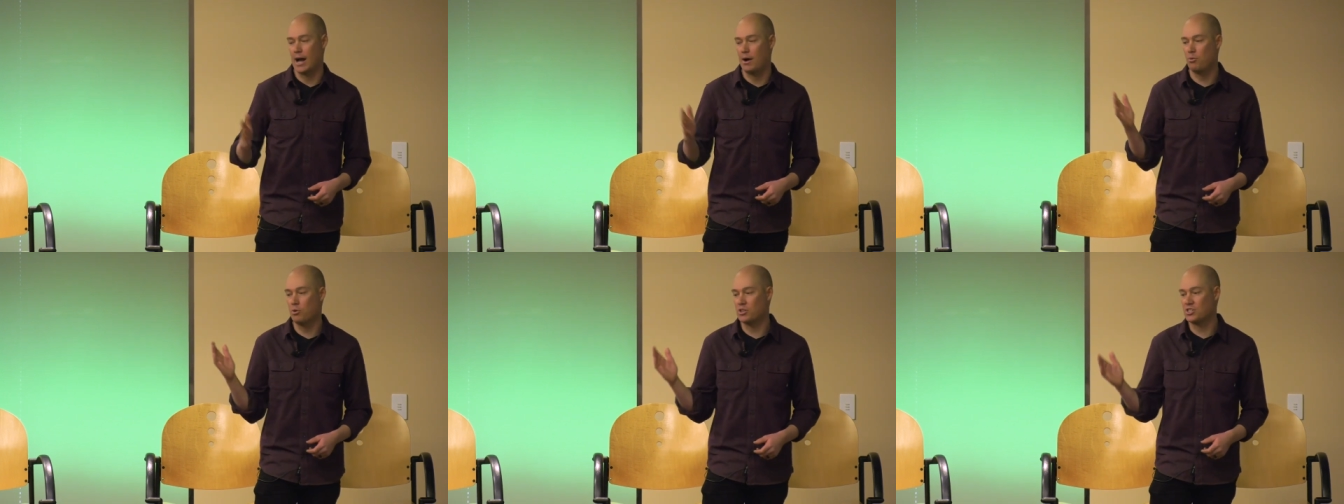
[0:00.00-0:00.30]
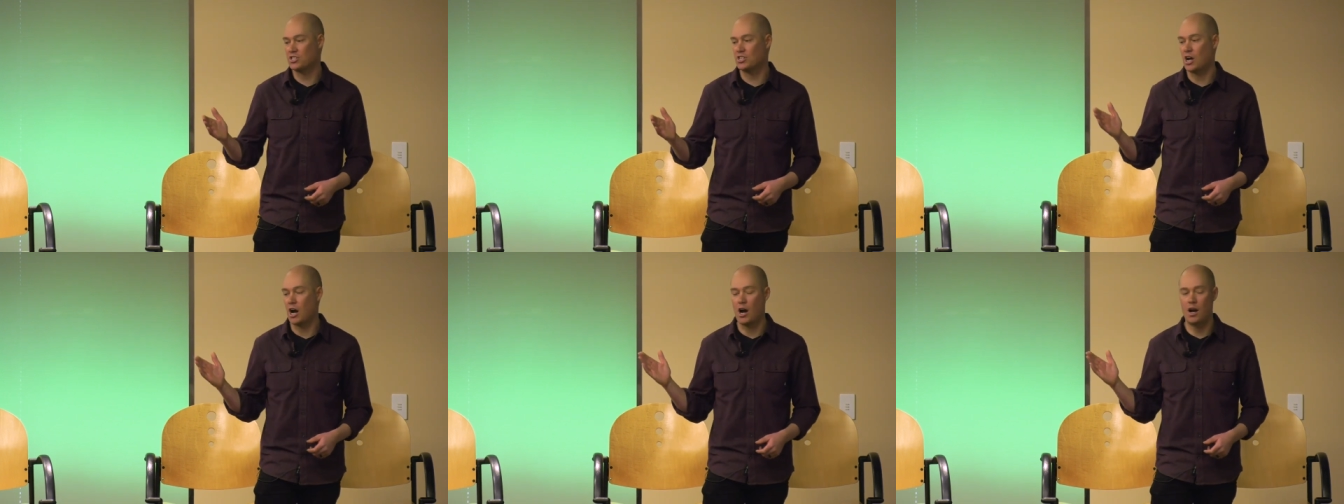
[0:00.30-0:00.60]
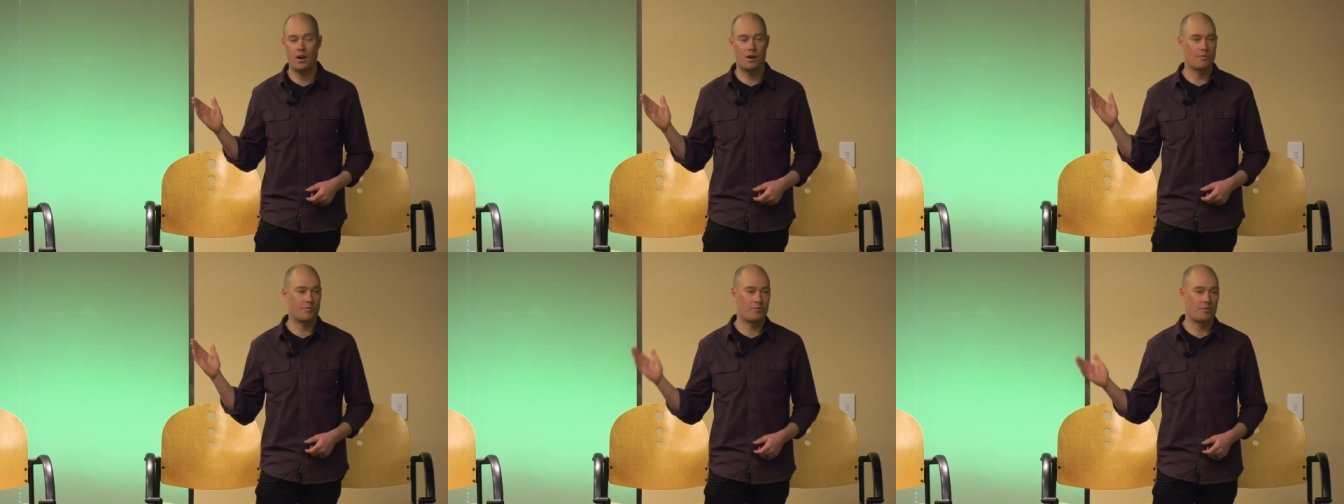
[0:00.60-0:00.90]
I was
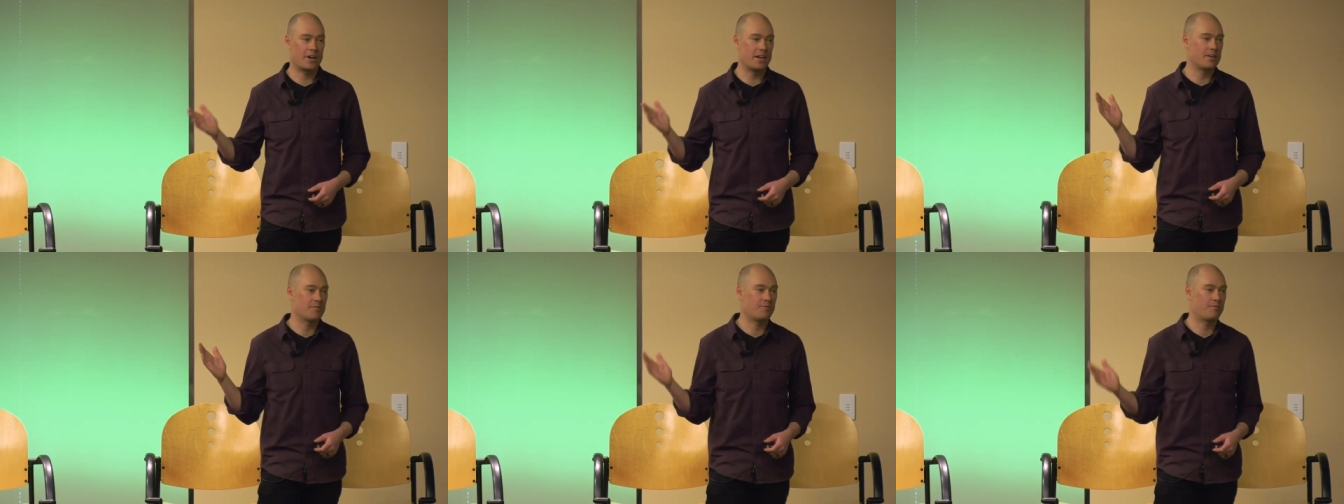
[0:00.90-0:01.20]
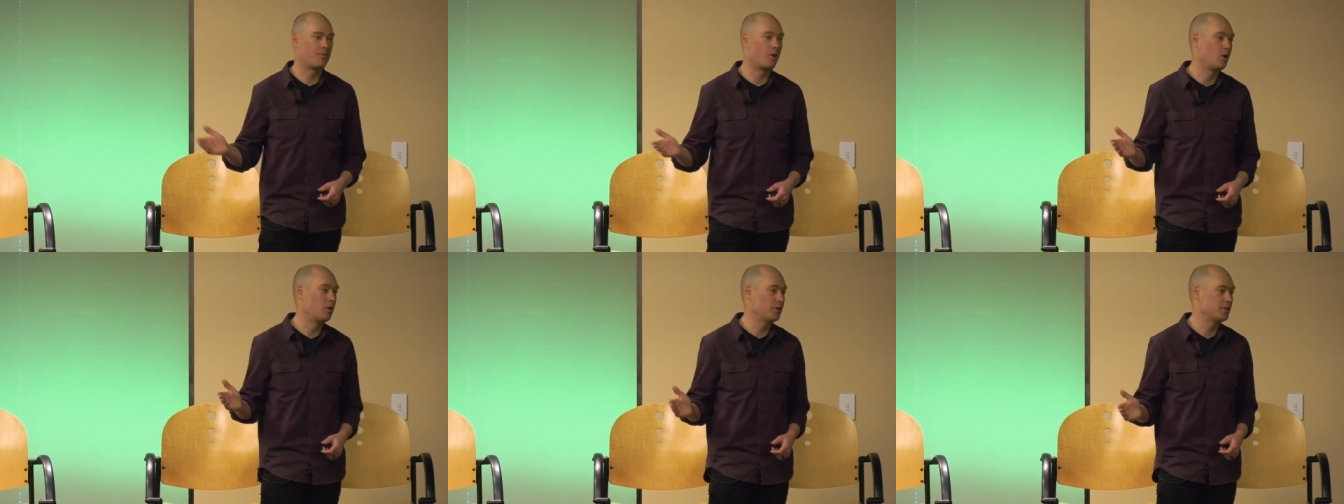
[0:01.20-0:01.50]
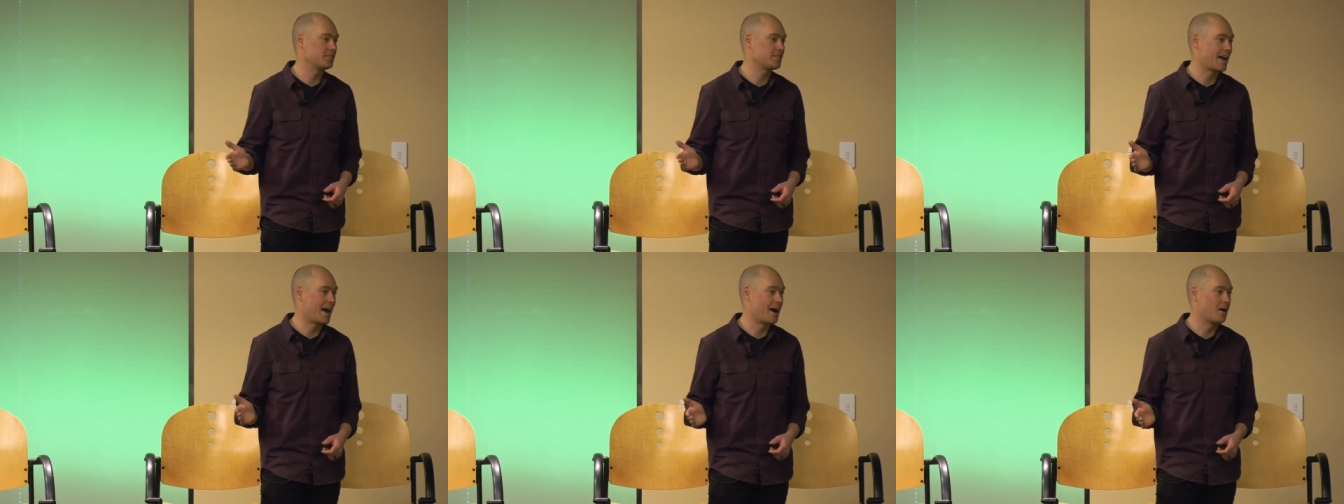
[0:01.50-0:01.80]
not afraid of
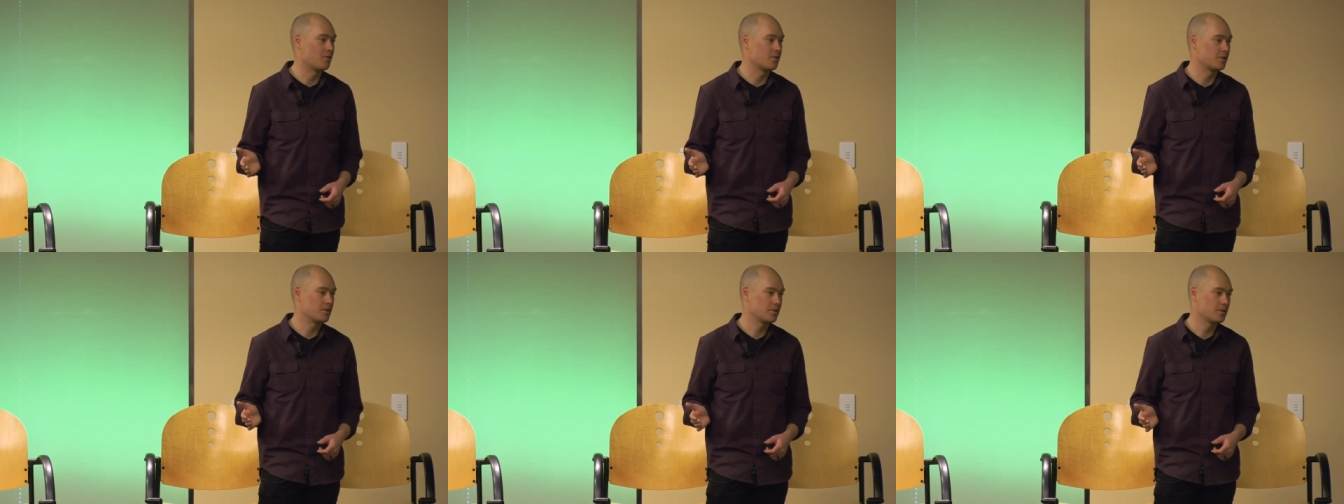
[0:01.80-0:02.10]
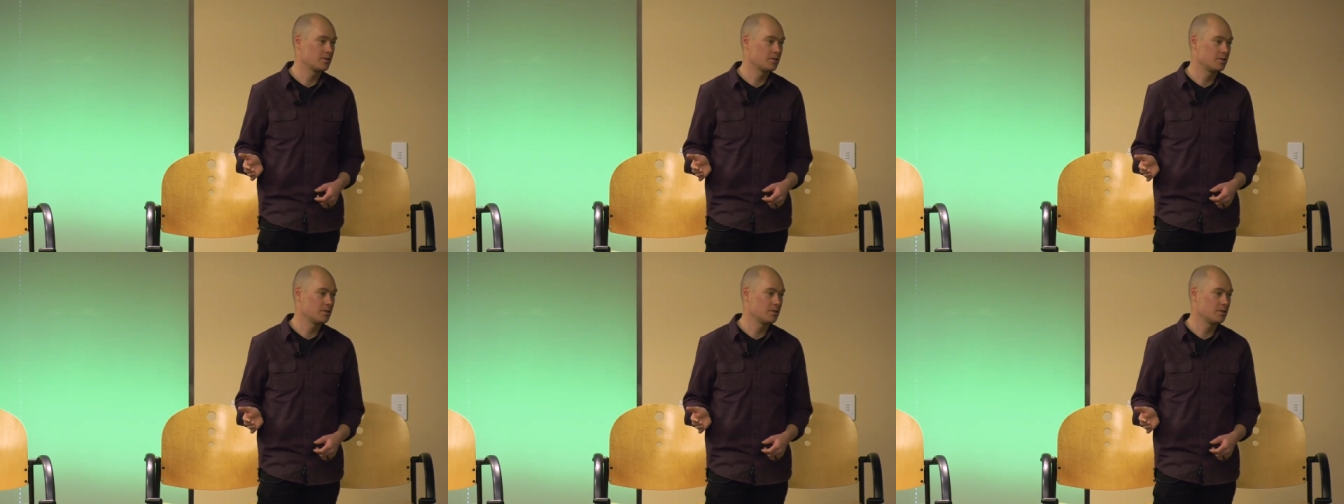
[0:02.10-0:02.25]
falling down.